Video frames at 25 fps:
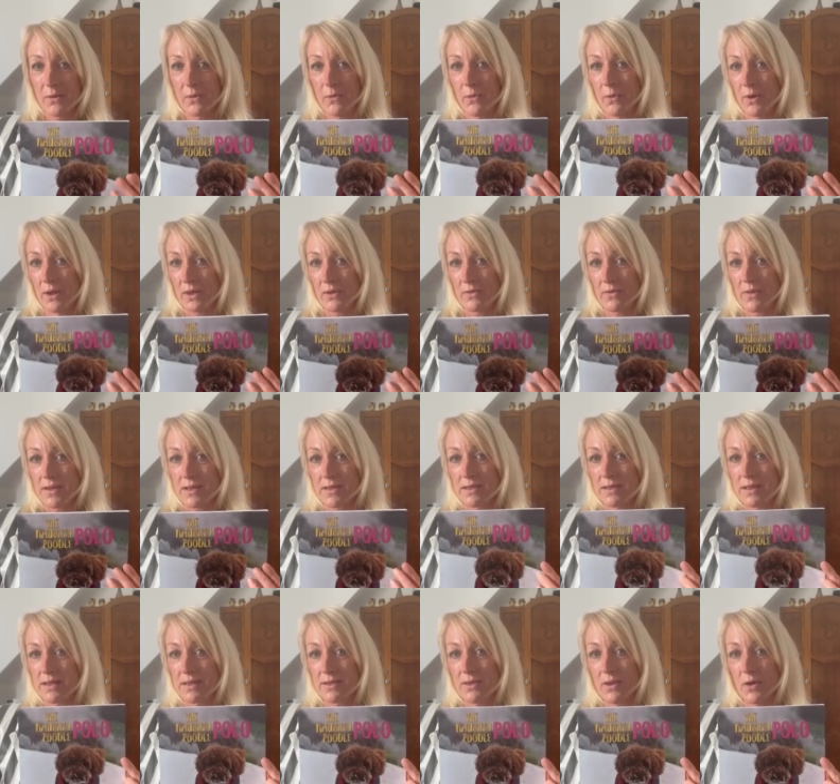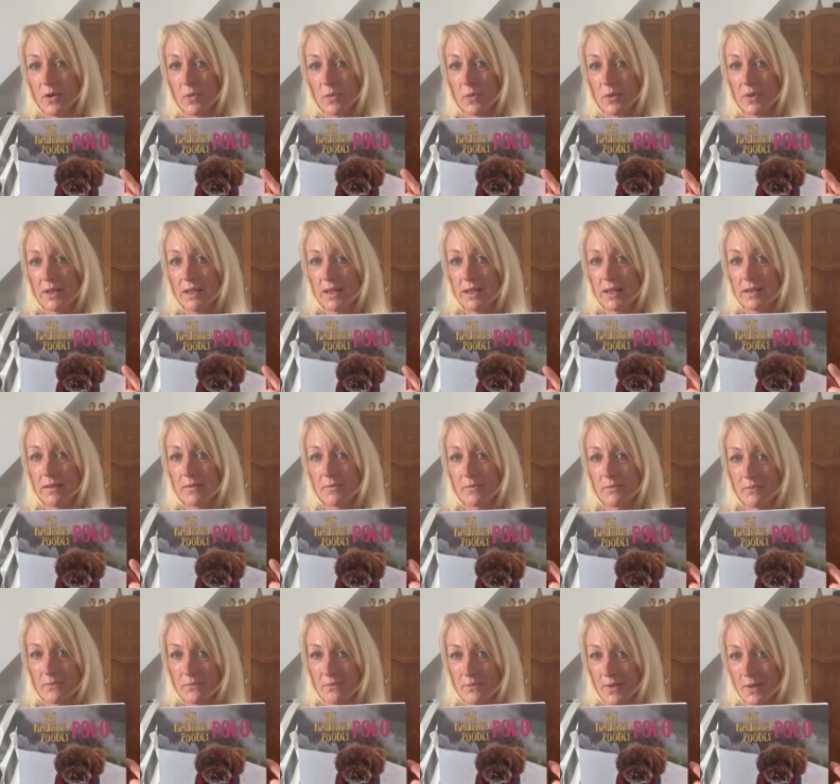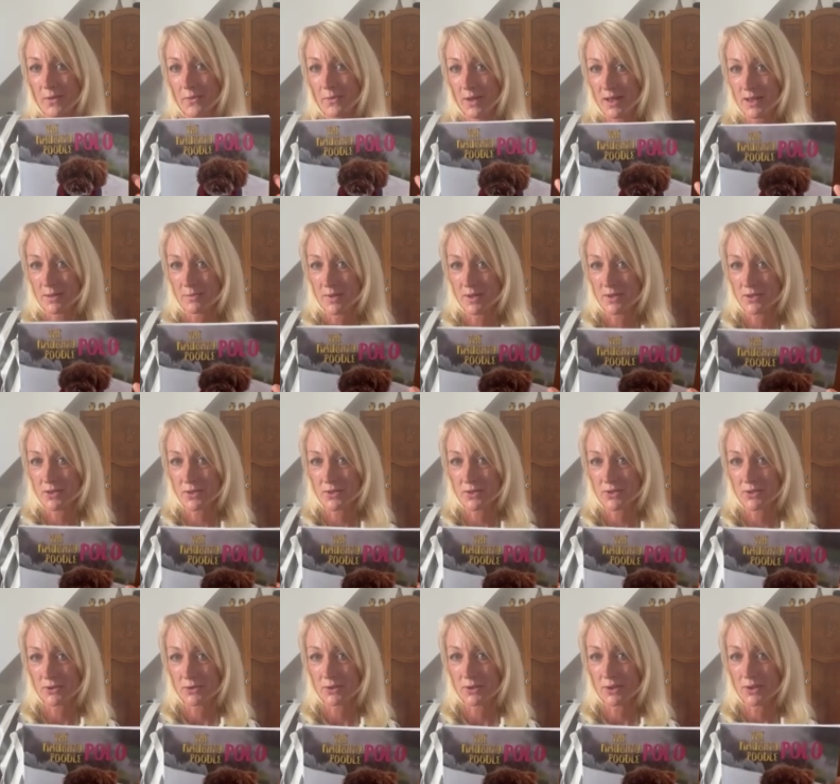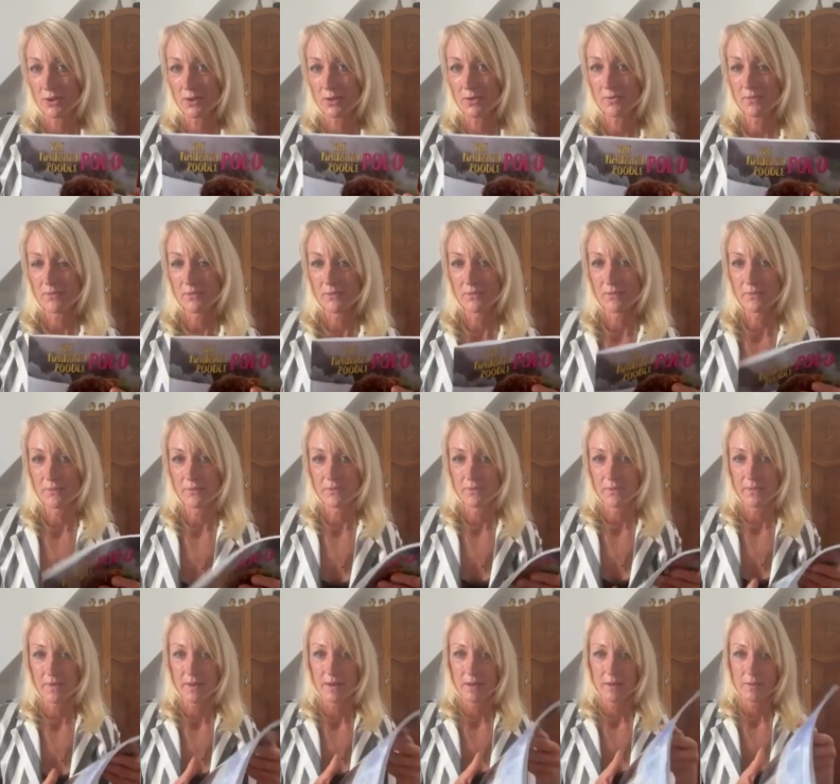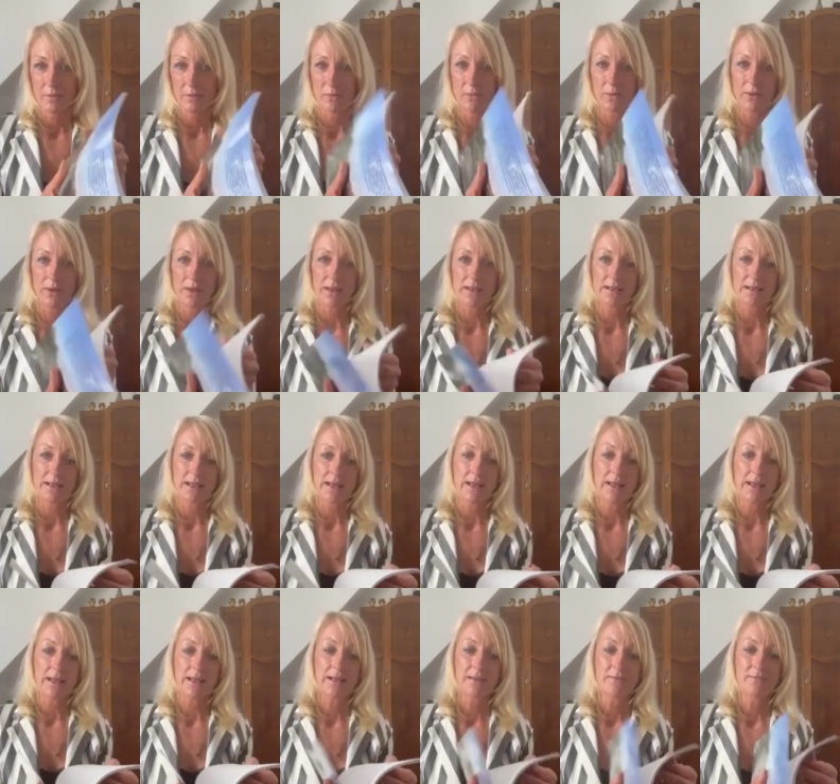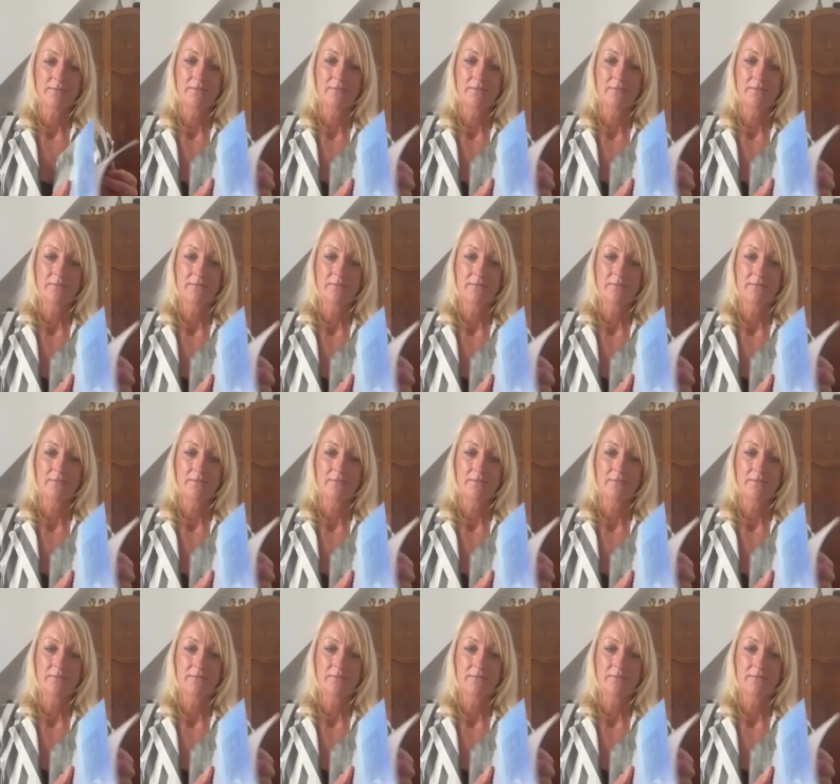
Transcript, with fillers: work with this company White Magic Studio book is here